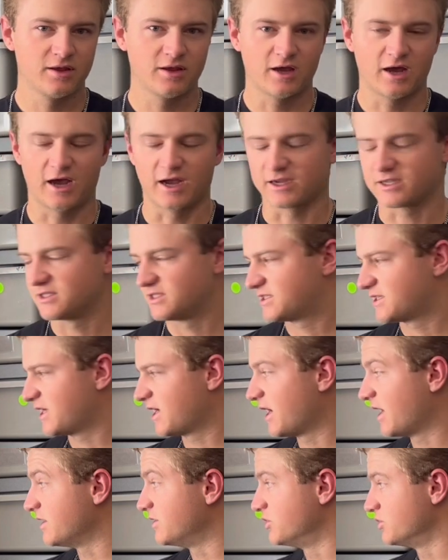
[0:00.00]
I can say
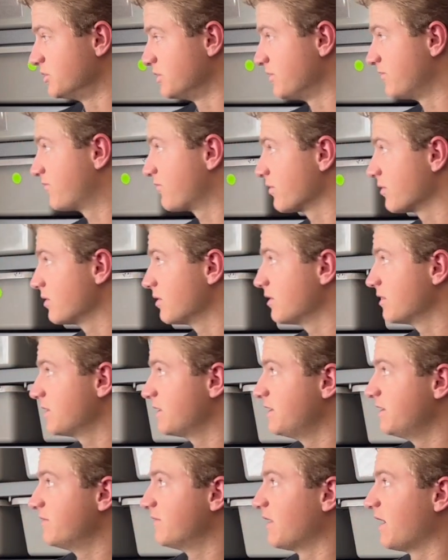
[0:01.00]
I do it for
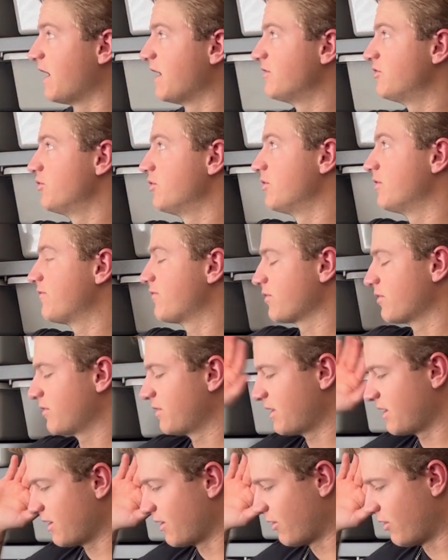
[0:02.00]

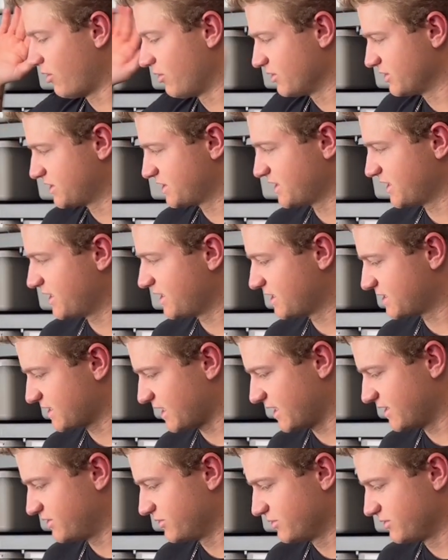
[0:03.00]
all the snakes.
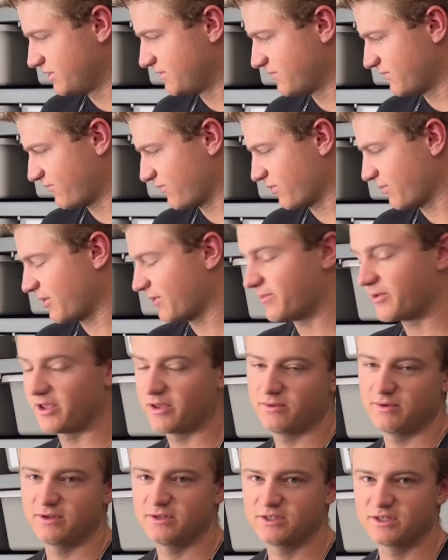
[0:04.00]
I do it even for my
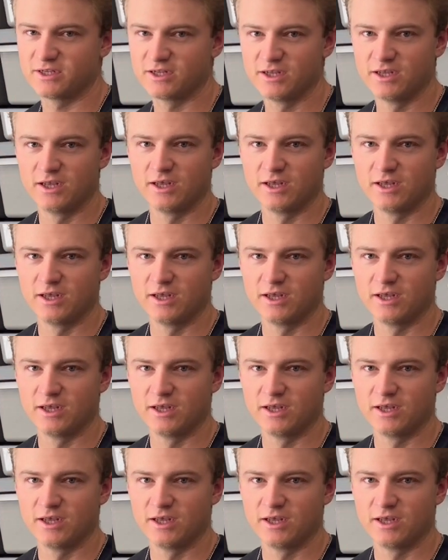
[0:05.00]
babies.